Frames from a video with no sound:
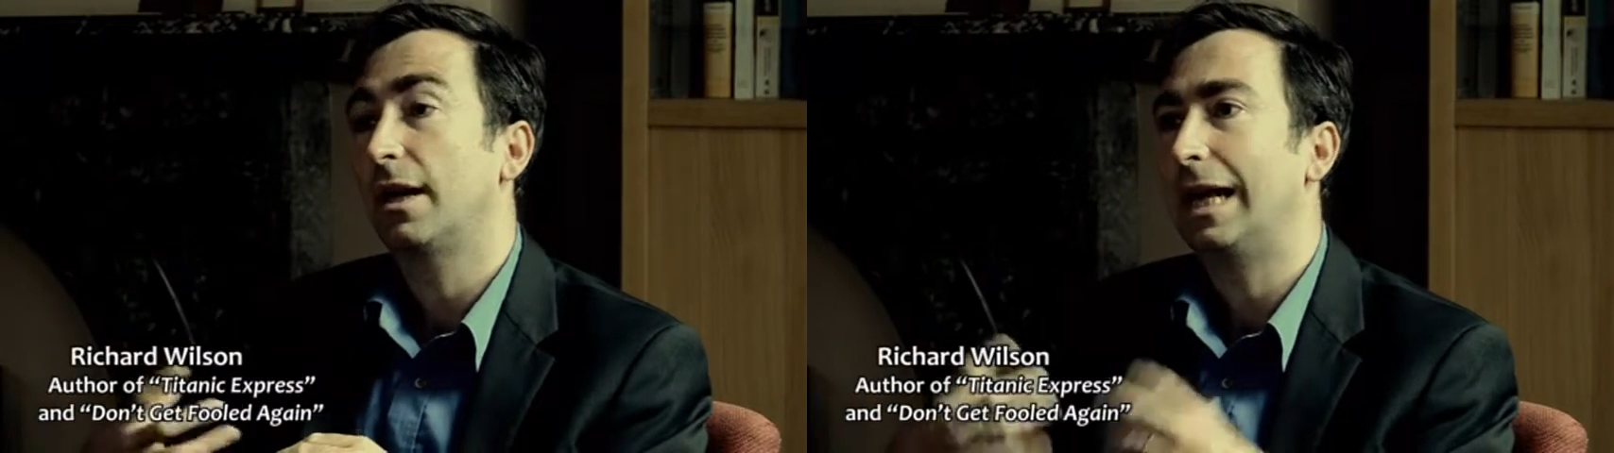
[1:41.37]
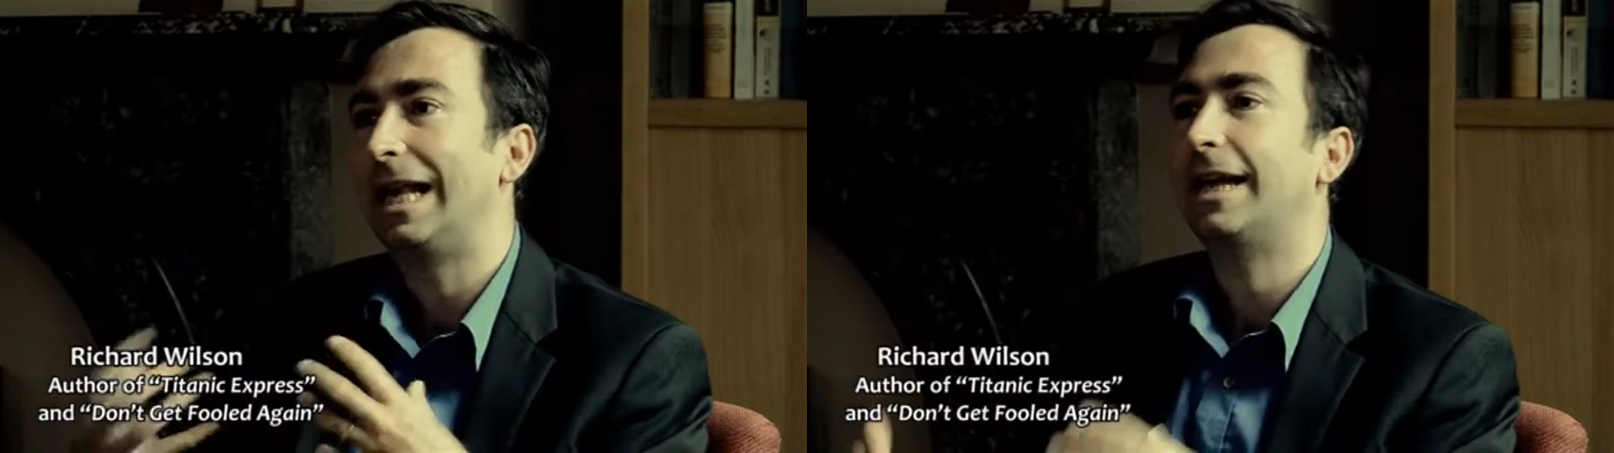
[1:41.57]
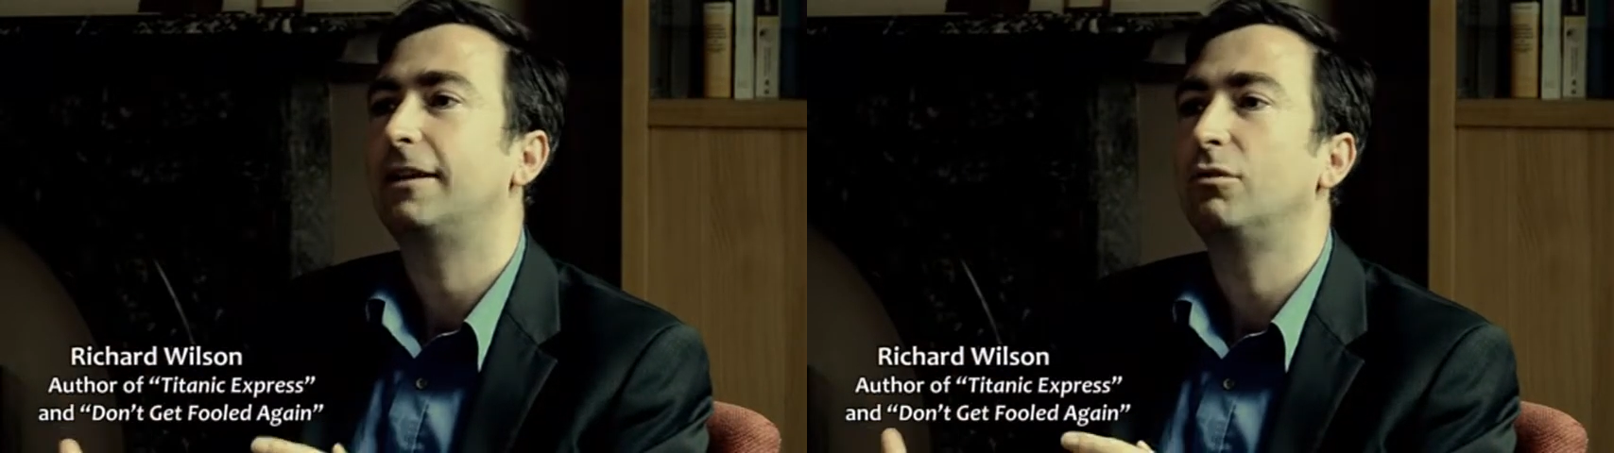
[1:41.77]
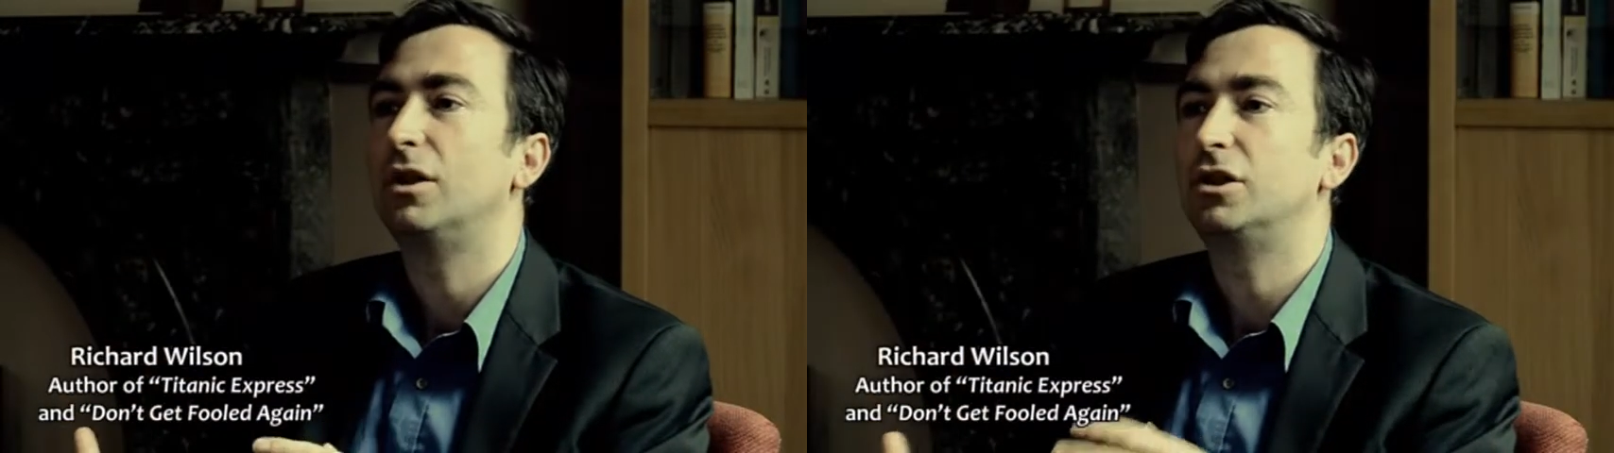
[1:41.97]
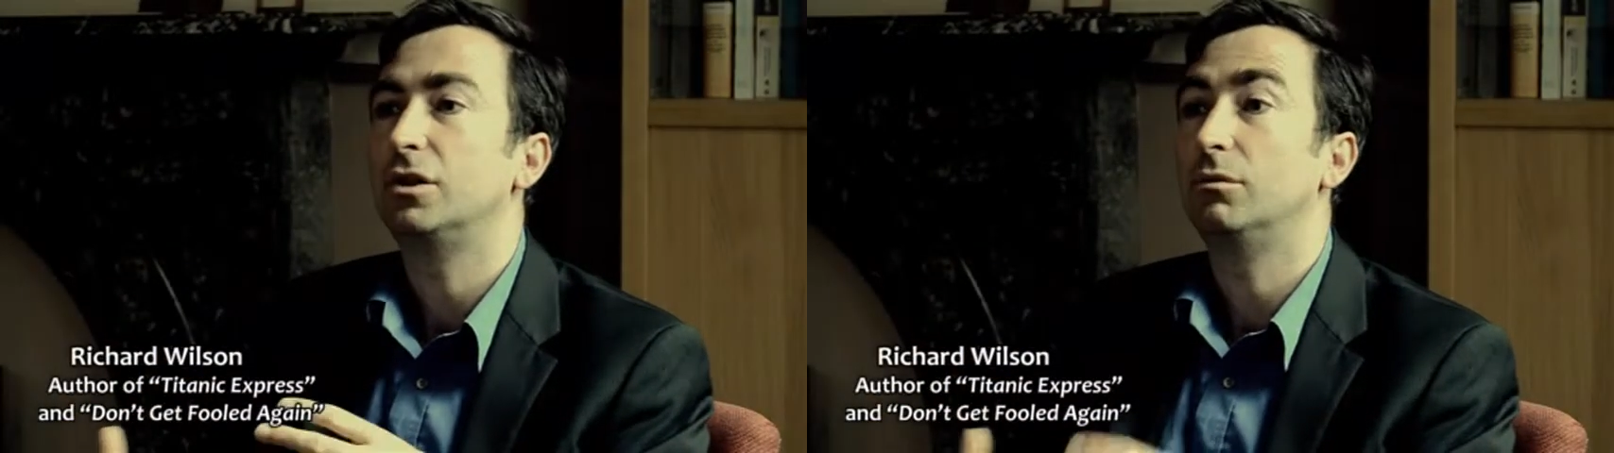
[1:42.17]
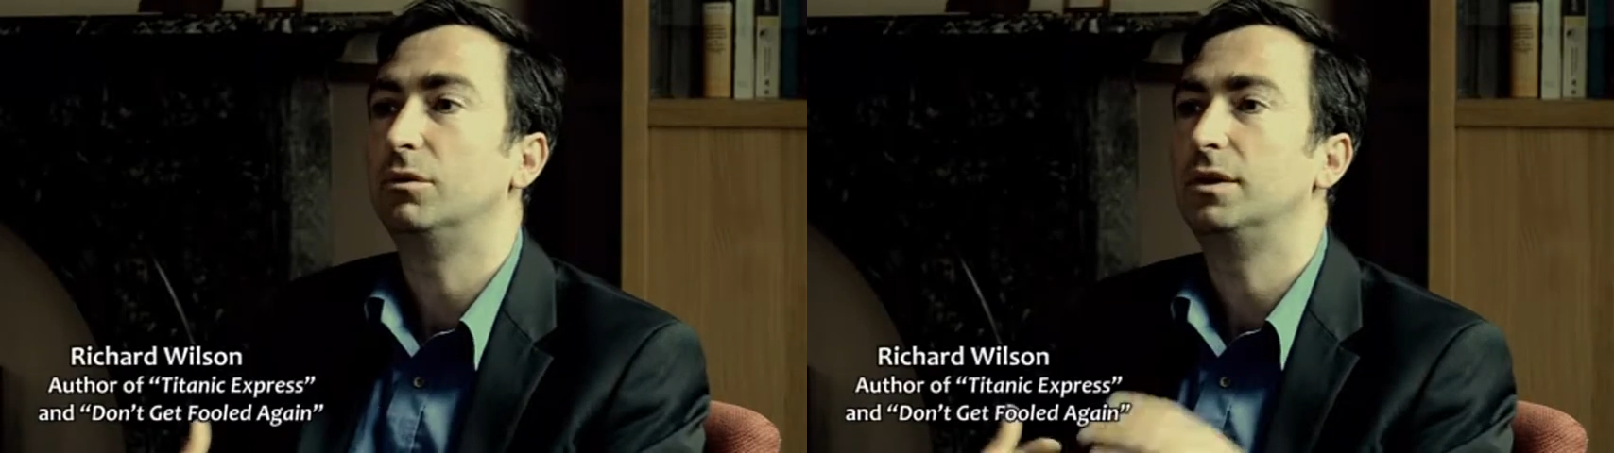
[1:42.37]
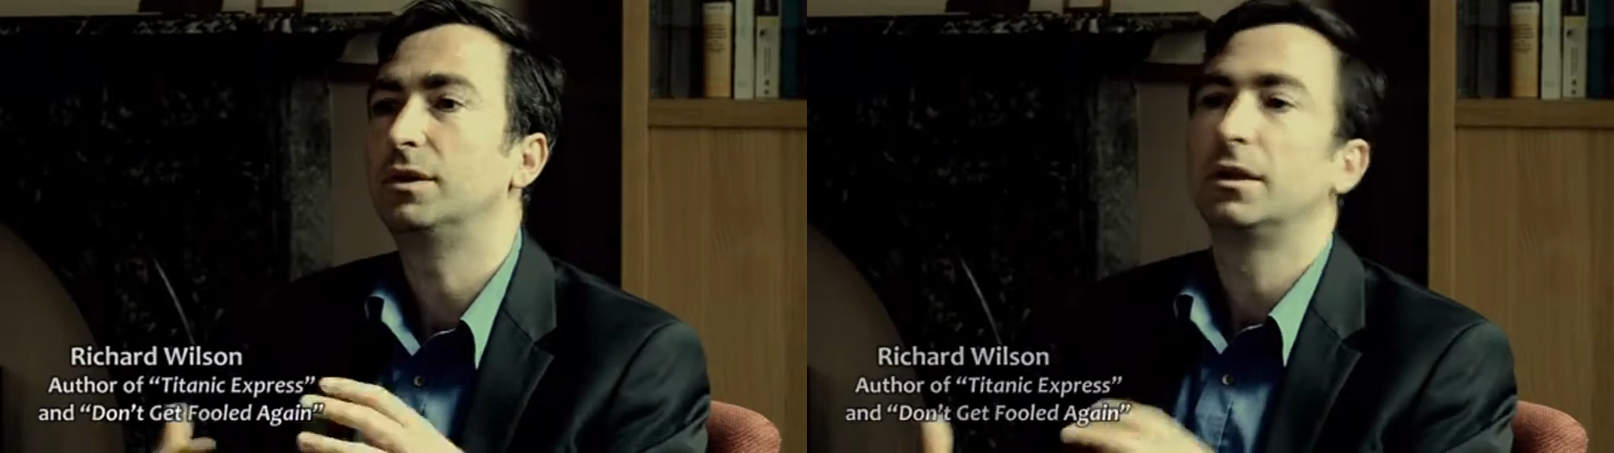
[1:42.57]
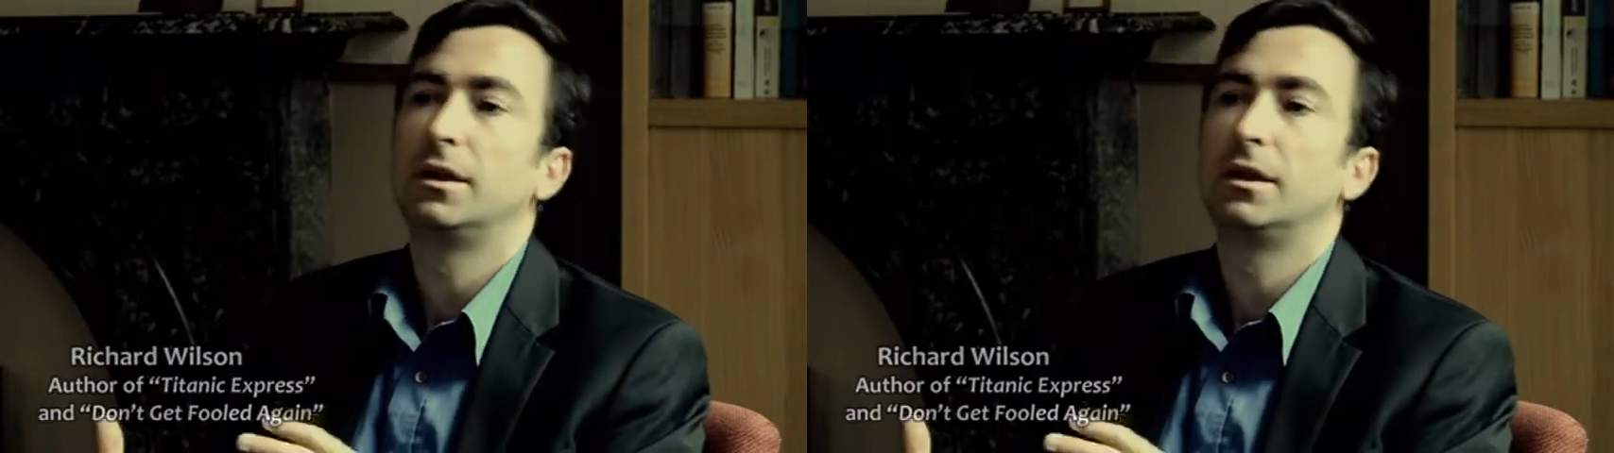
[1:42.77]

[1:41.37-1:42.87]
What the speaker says: a language that was